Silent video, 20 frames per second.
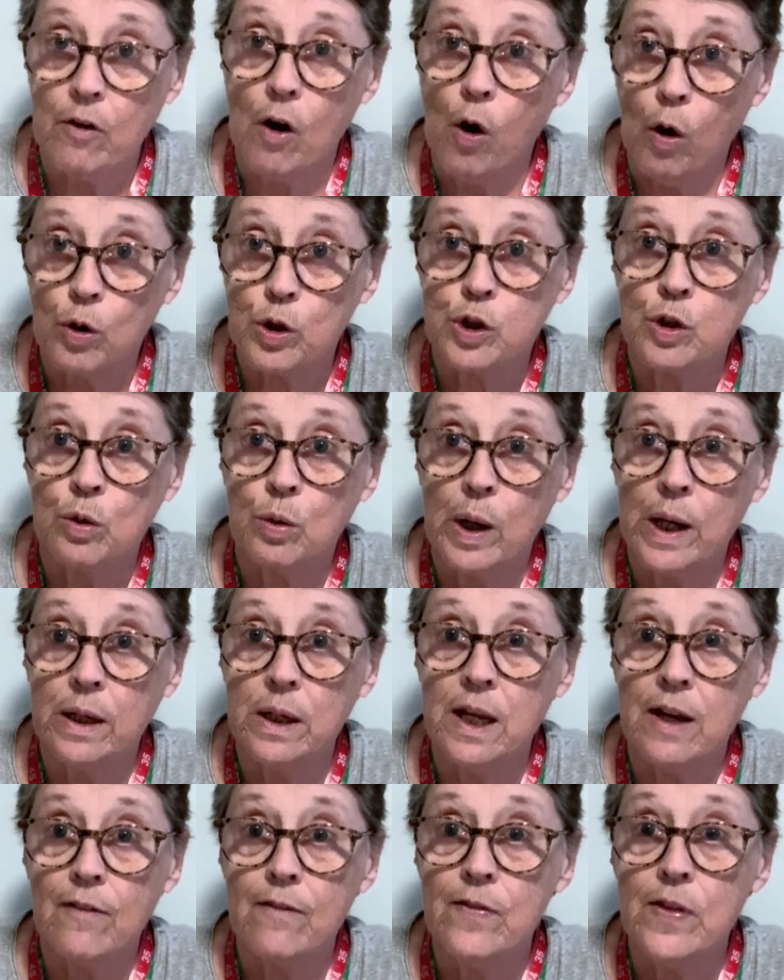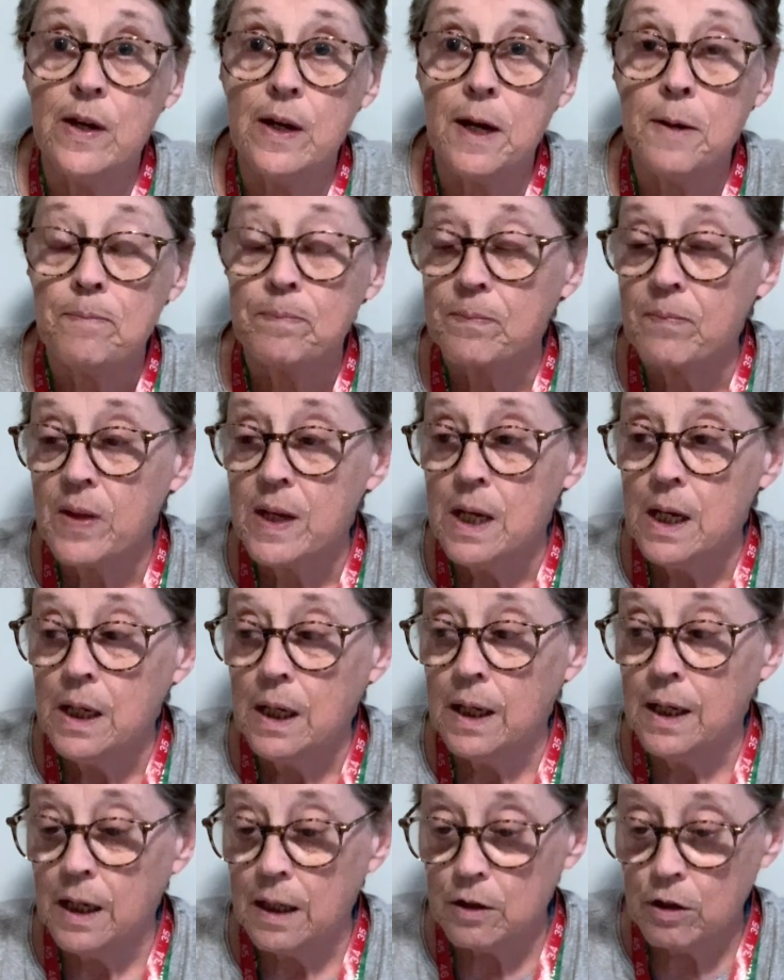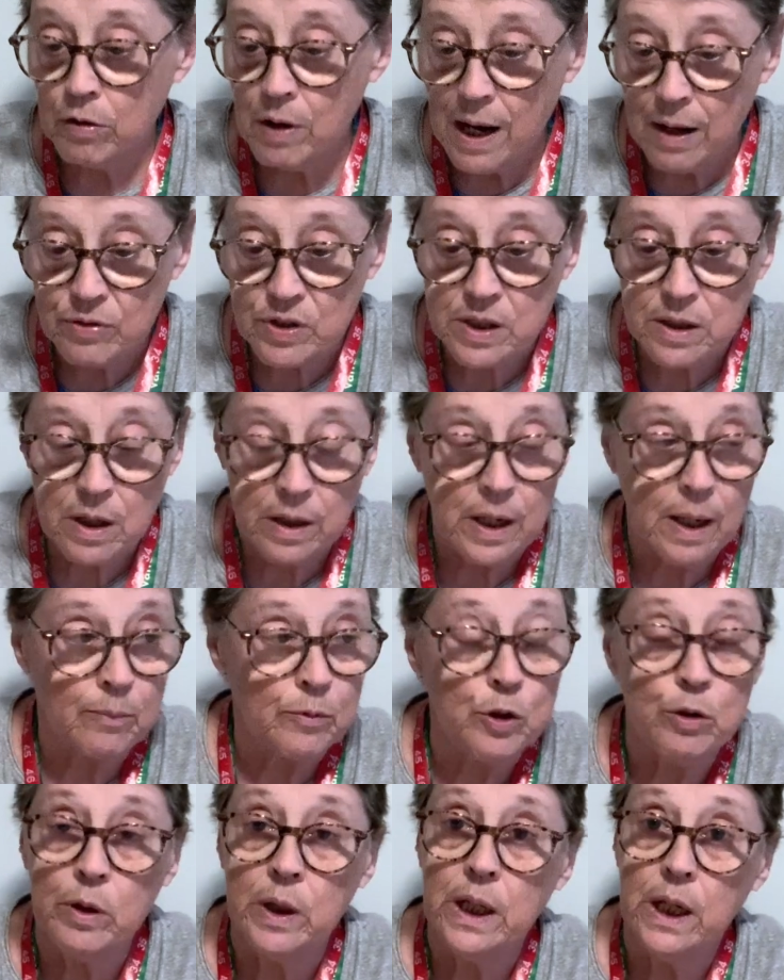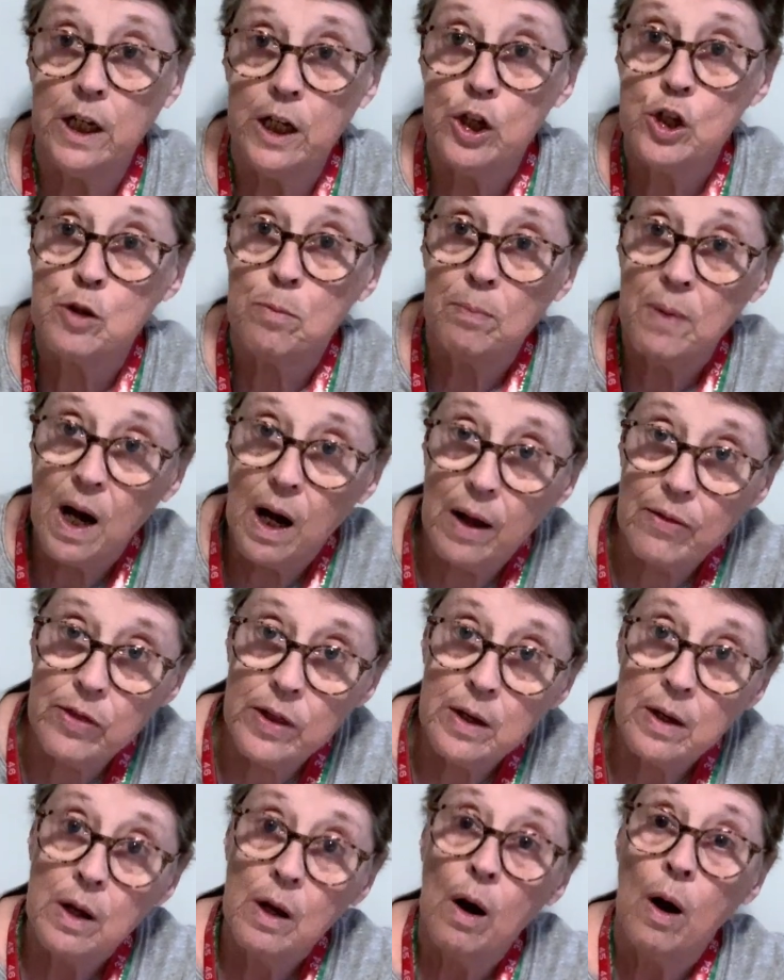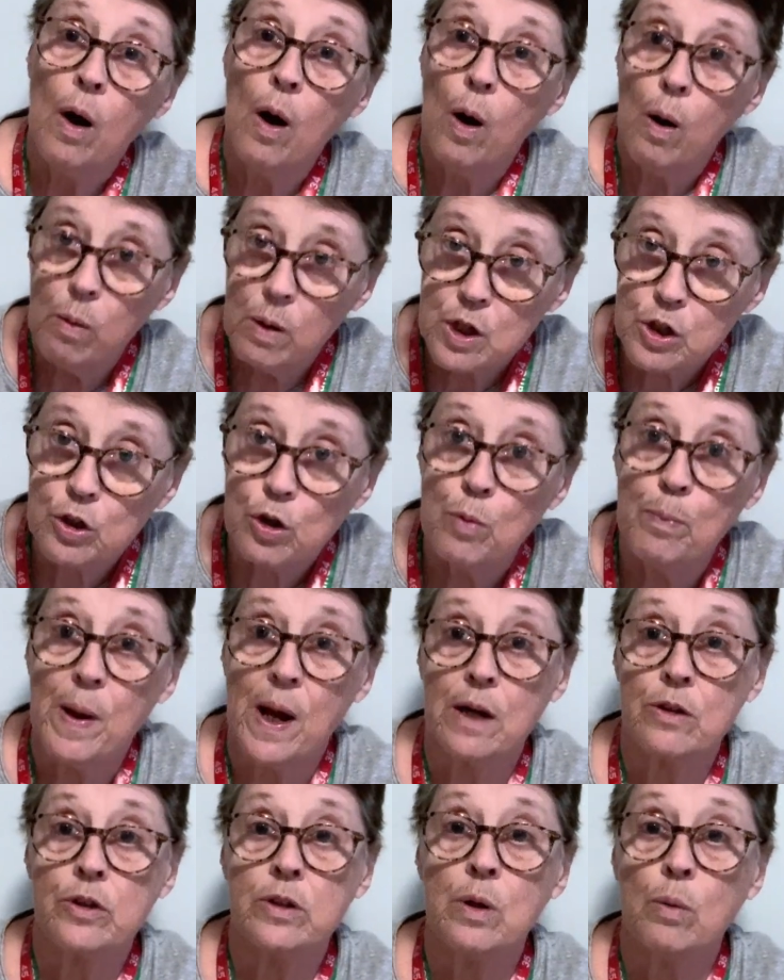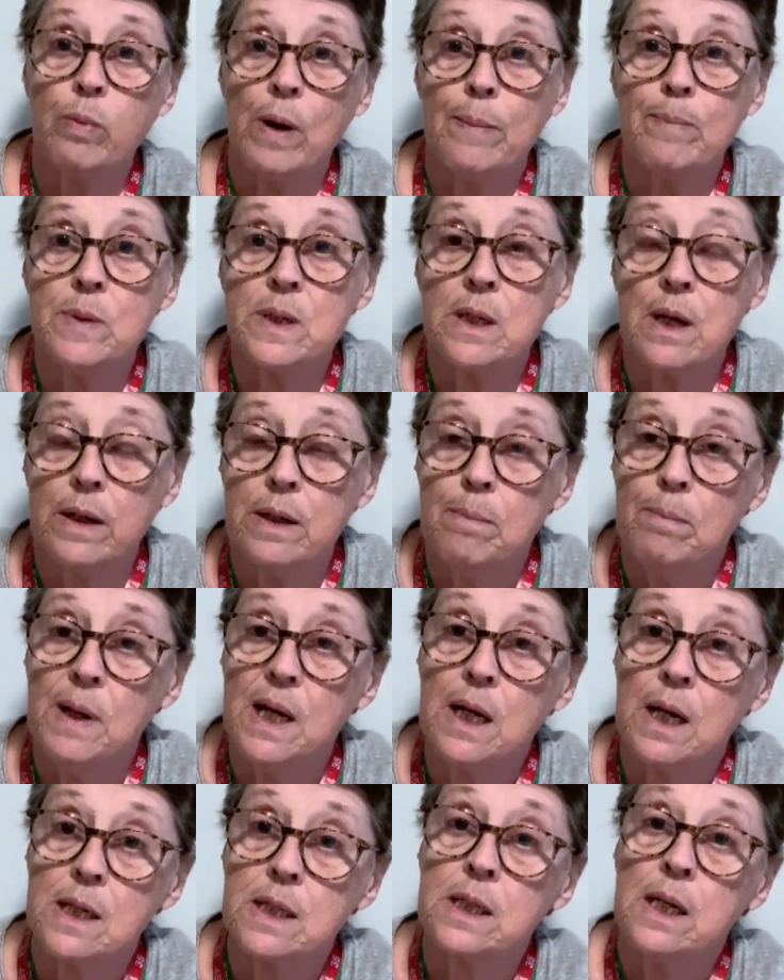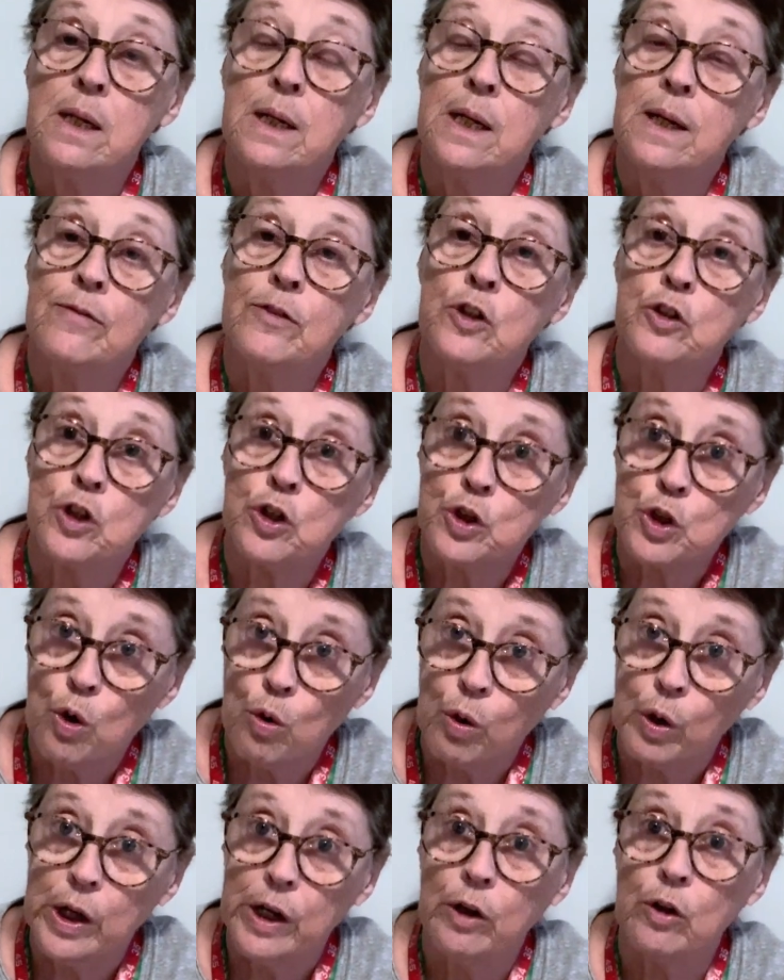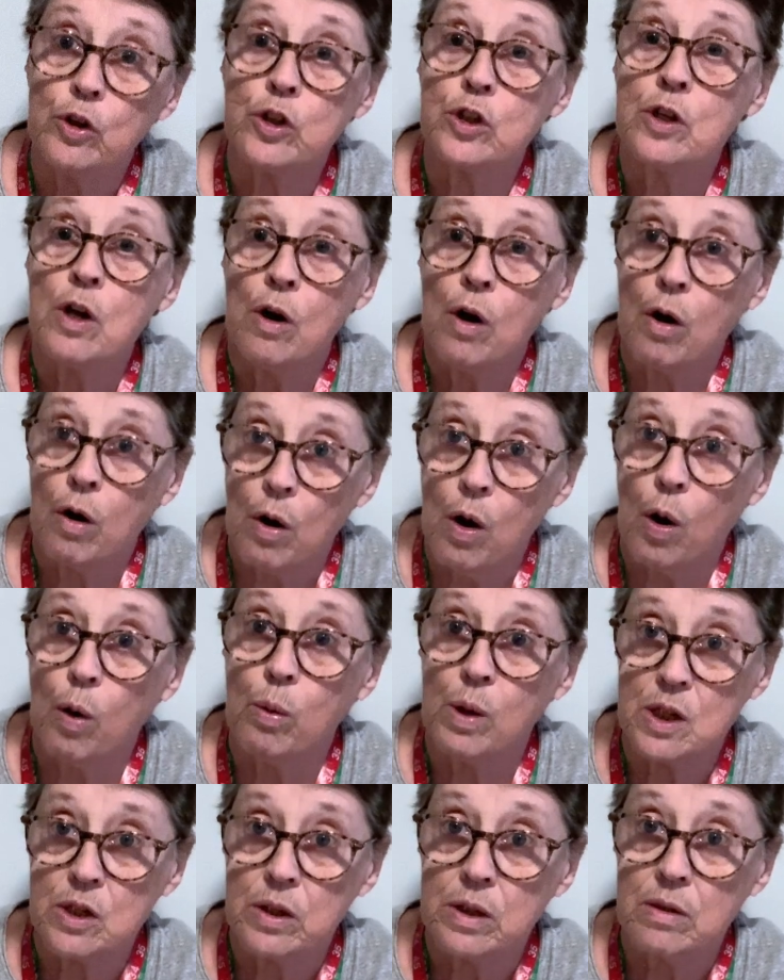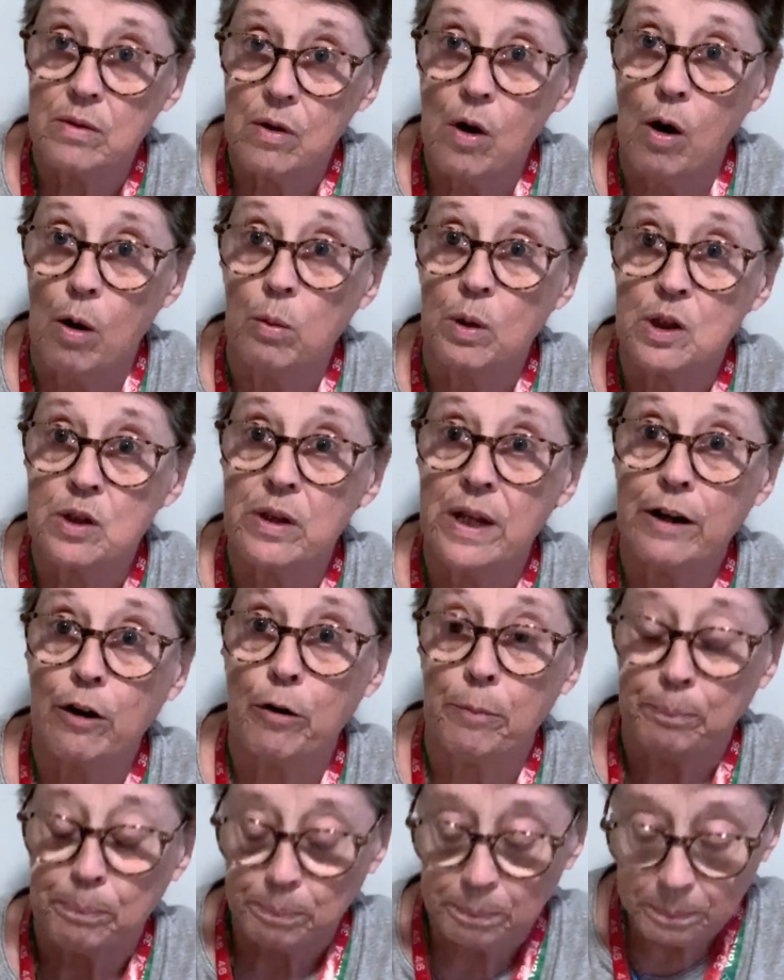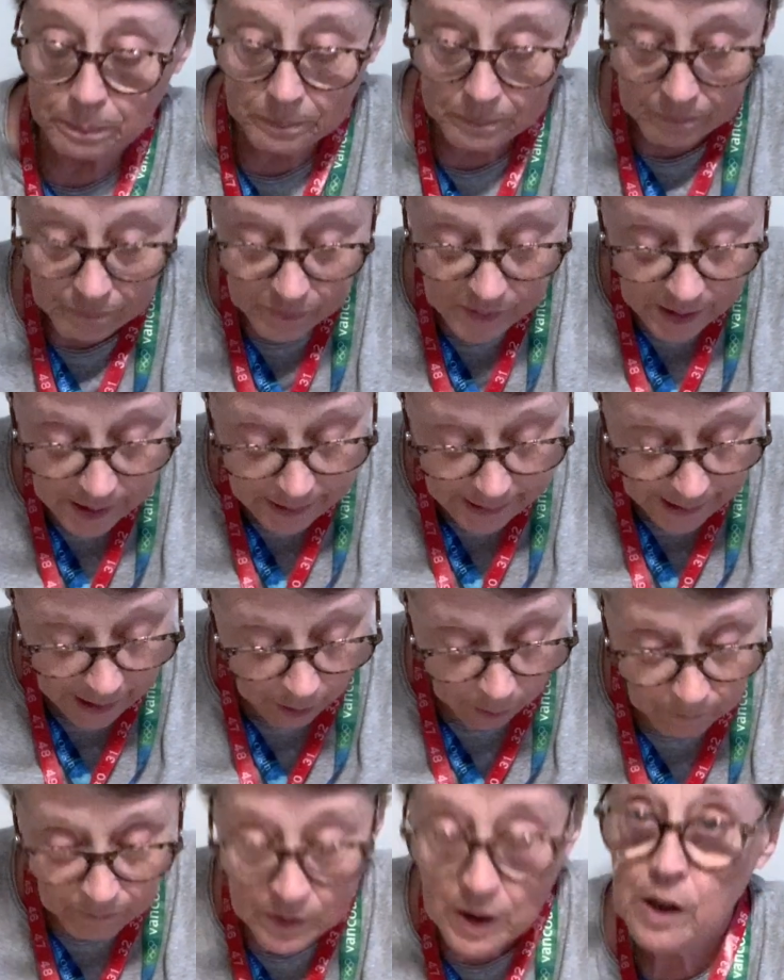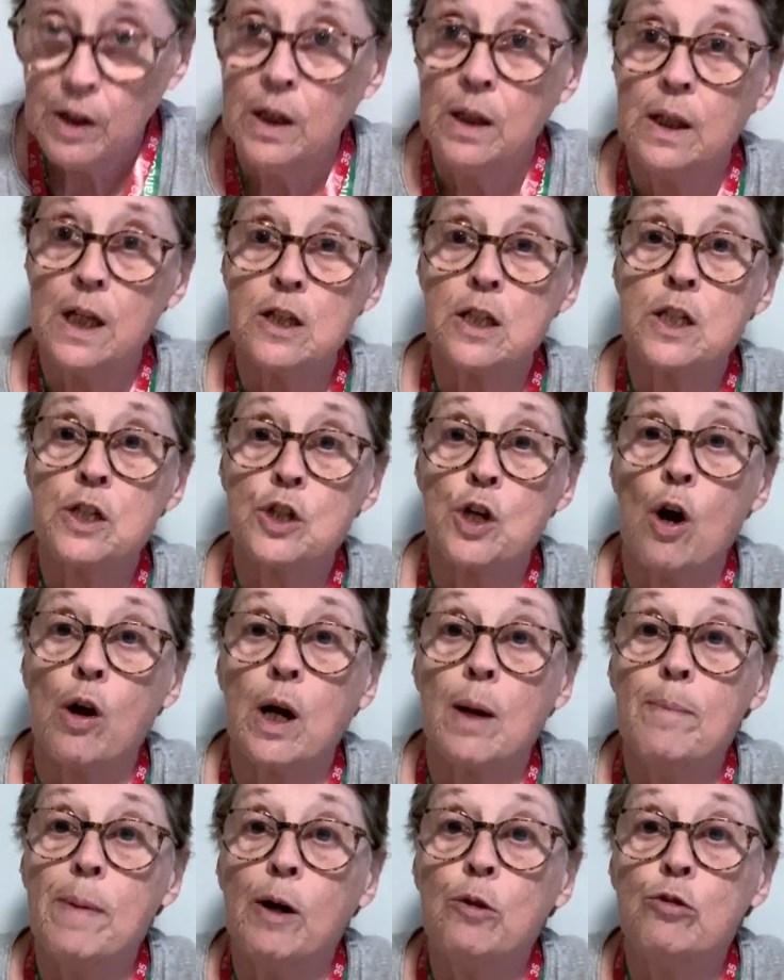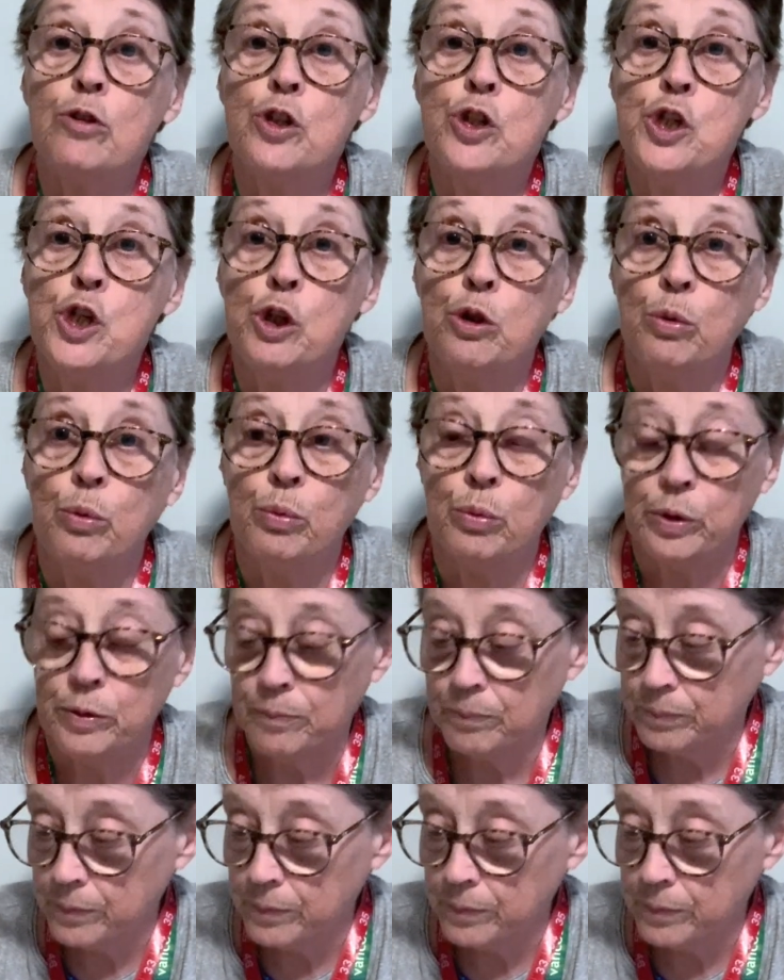the crafts that I'm doing each month, always go back to the website because the tutorials are always there. Now, let's talk about June.